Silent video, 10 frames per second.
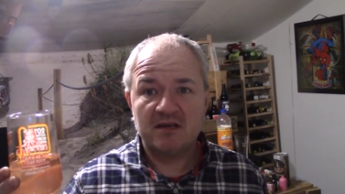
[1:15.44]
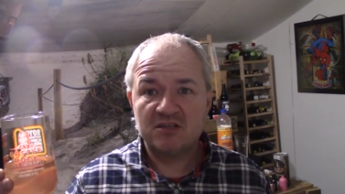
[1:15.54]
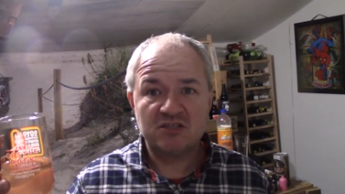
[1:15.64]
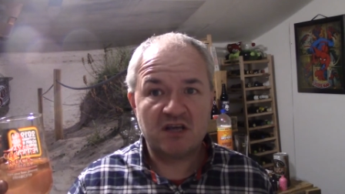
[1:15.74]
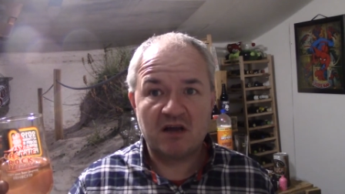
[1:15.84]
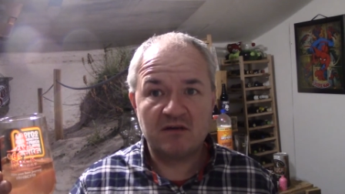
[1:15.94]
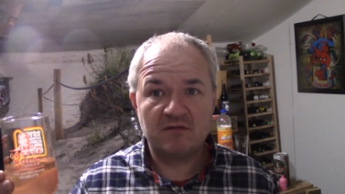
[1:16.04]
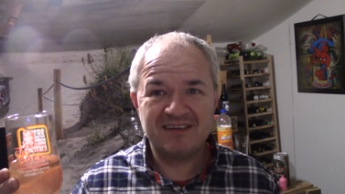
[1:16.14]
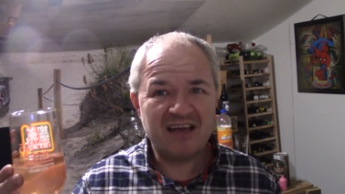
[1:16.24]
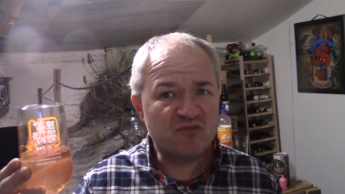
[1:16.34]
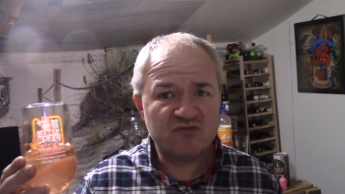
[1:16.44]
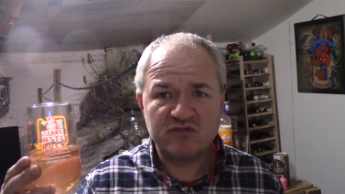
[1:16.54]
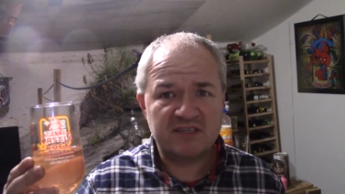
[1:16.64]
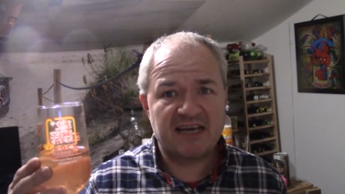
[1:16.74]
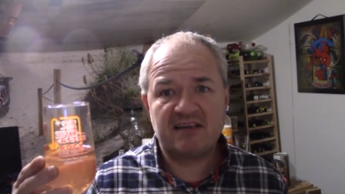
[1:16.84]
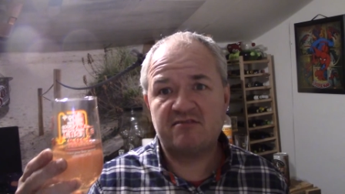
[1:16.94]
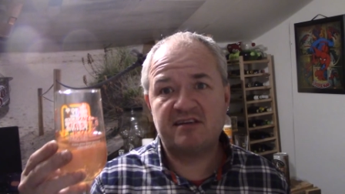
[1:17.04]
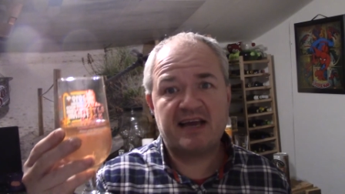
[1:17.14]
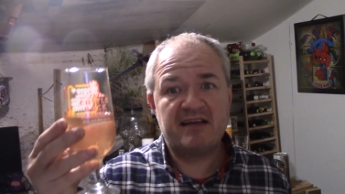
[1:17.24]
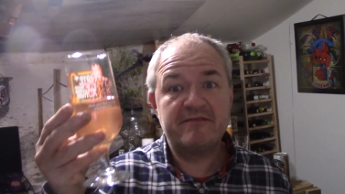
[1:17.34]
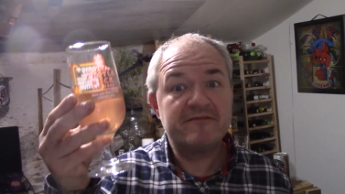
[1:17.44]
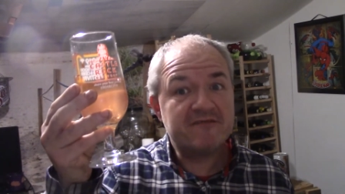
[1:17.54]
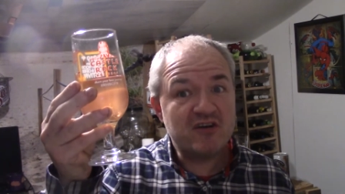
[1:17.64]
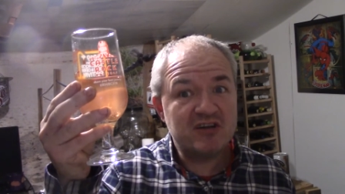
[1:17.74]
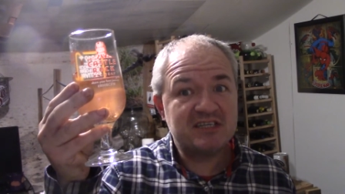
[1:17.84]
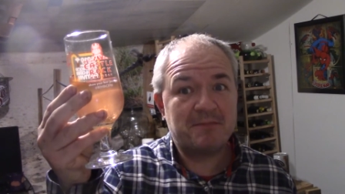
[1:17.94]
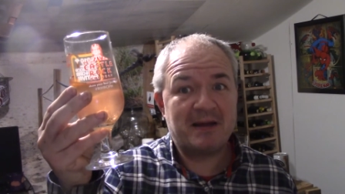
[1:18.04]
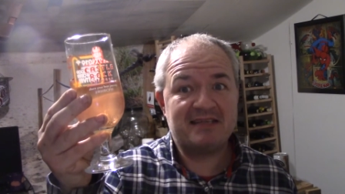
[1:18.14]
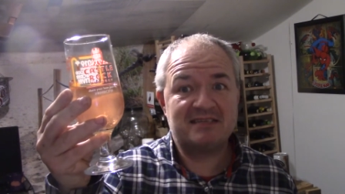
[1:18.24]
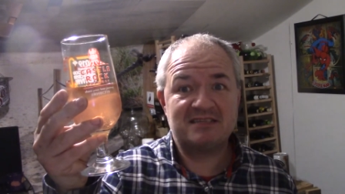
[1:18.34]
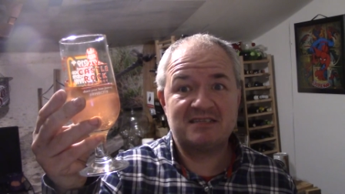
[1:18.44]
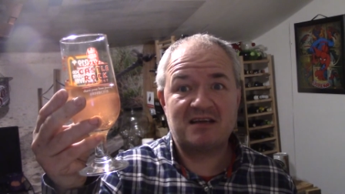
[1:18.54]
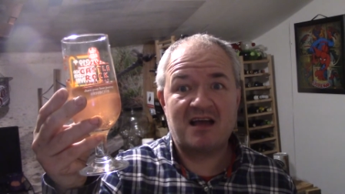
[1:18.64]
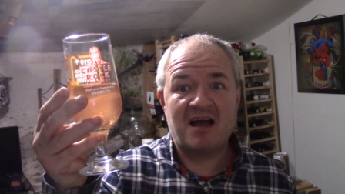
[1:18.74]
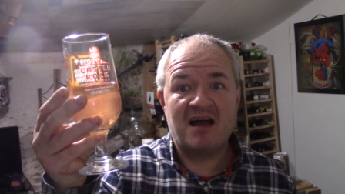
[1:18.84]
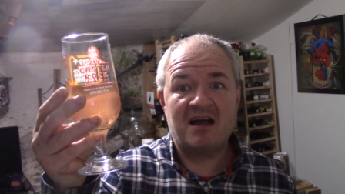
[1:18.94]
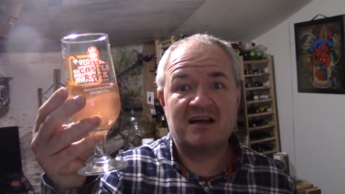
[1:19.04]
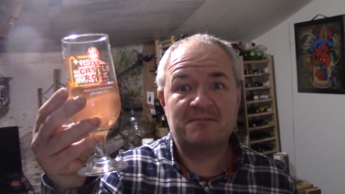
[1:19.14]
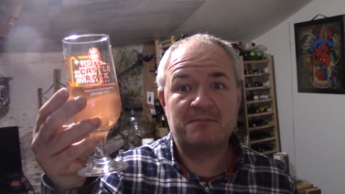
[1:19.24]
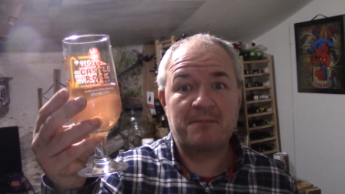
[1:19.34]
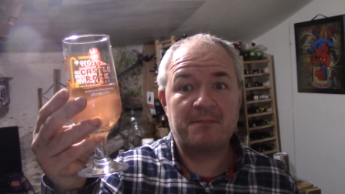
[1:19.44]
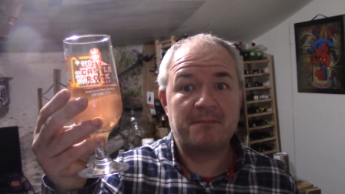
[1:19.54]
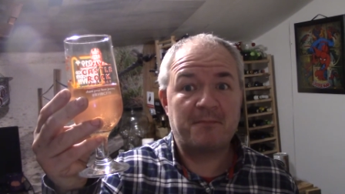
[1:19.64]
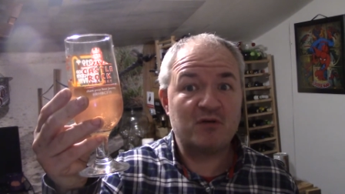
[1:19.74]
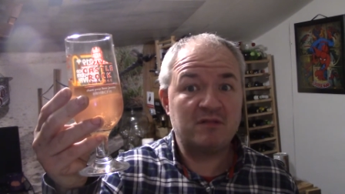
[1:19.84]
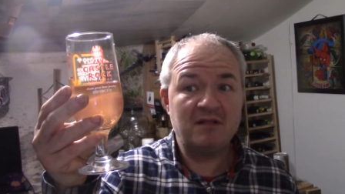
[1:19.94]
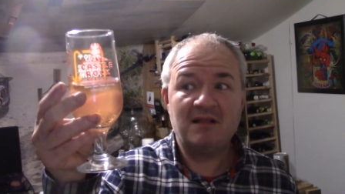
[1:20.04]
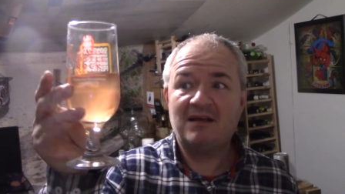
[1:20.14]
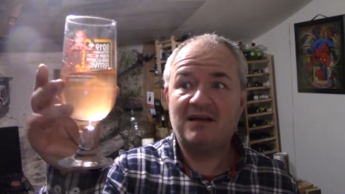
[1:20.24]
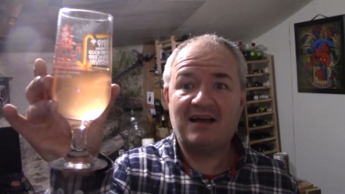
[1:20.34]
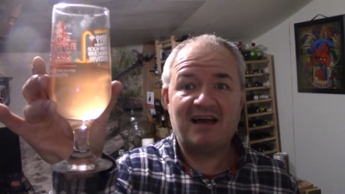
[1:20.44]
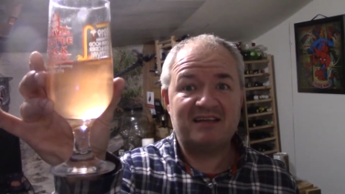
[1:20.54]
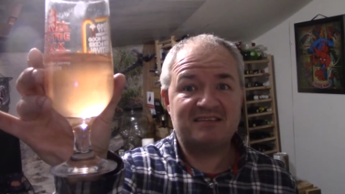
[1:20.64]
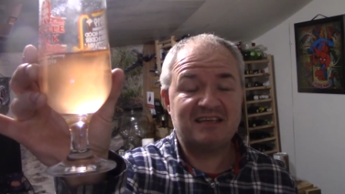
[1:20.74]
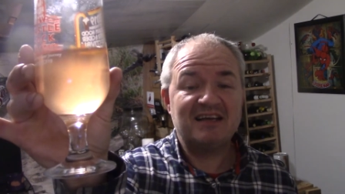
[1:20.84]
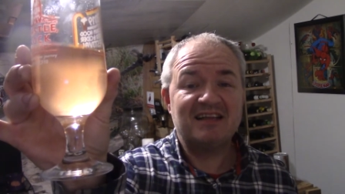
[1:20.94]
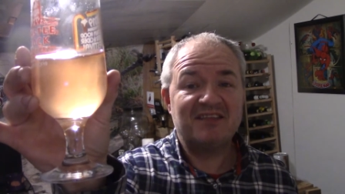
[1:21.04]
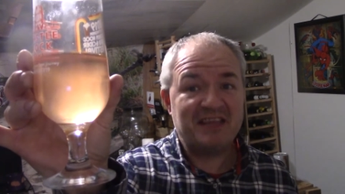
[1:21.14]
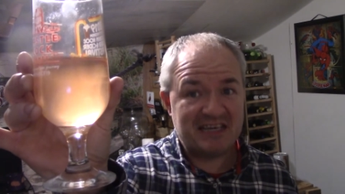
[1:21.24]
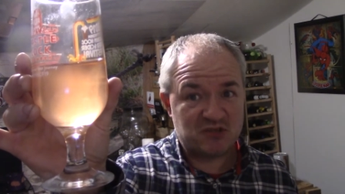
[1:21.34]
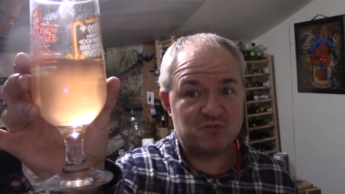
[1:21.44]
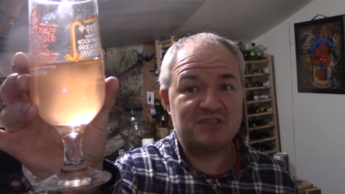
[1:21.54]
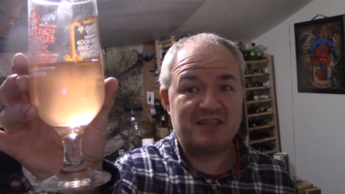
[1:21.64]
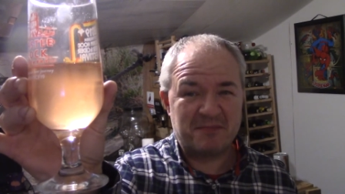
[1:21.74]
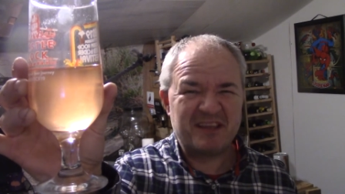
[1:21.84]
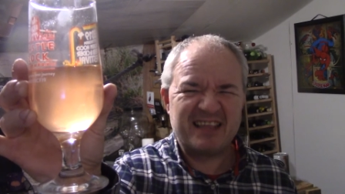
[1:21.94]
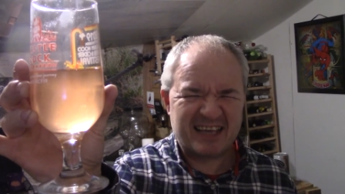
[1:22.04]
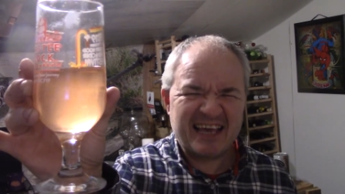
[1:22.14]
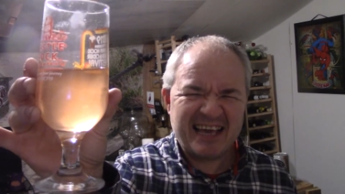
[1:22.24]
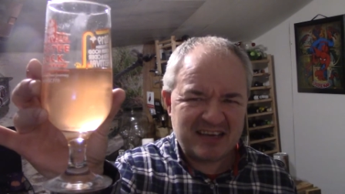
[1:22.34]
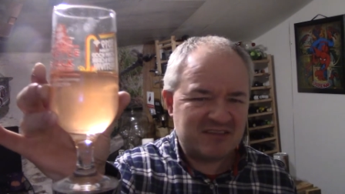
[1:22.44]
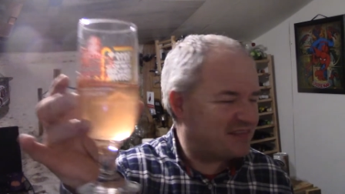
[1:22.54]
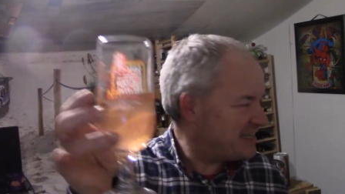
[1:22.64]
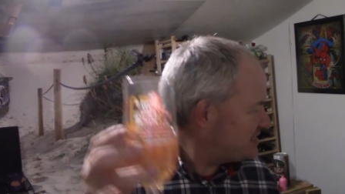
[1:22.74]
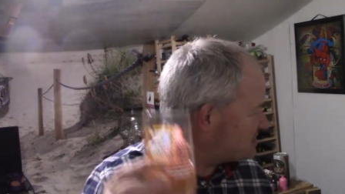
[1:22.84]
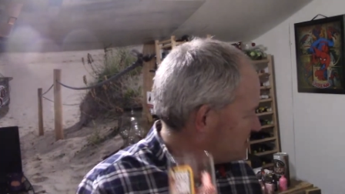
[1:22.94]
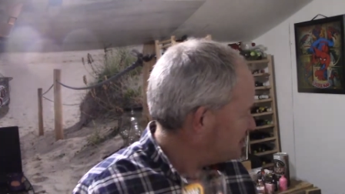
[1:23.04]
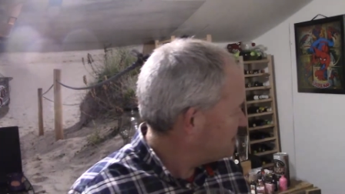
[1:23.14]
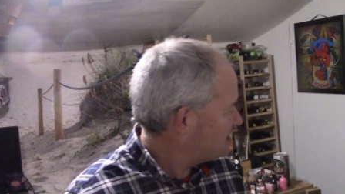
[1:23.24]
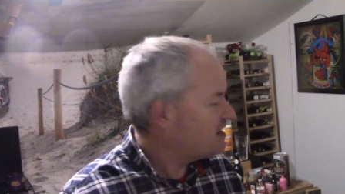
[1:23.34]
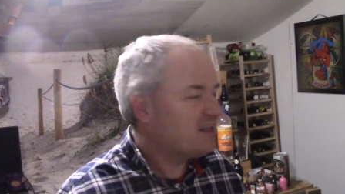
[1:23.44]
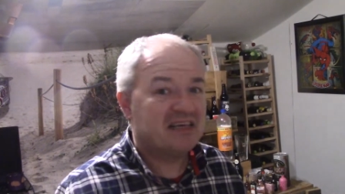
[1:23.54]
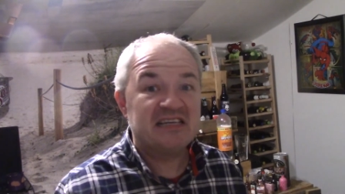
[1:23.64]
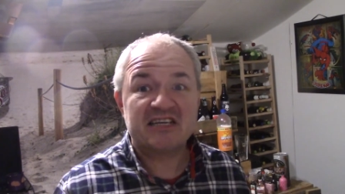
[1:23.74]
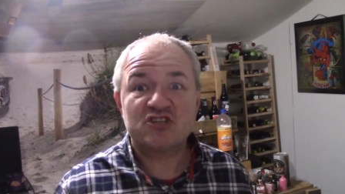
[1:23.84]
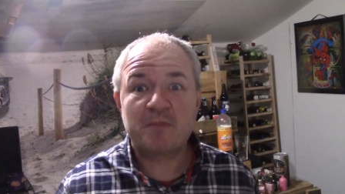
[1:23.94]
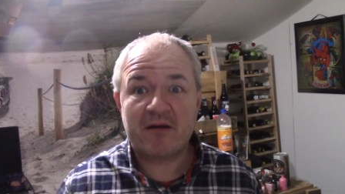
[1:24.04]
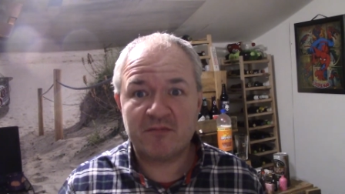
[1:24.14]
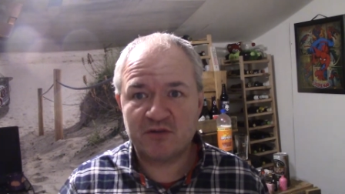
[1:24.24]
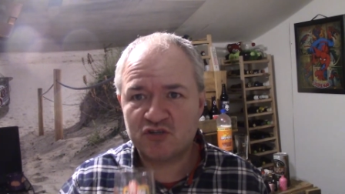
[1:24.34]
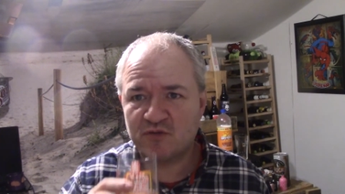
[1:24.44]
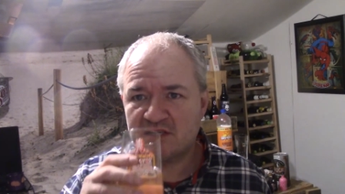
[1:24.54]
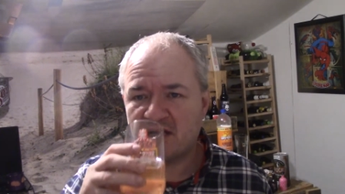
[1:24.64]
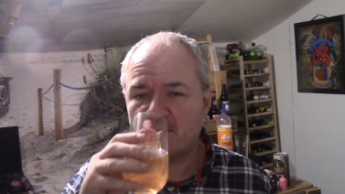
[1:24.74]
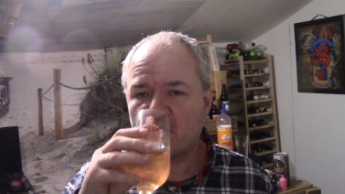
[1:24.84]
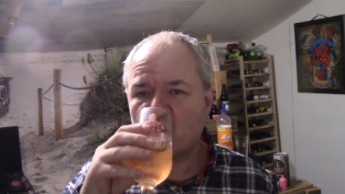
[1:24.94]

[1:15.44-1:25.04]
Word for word: So under a tenner again, 30 pence uh, bottle, and this was the king of these these experiments, shall we say.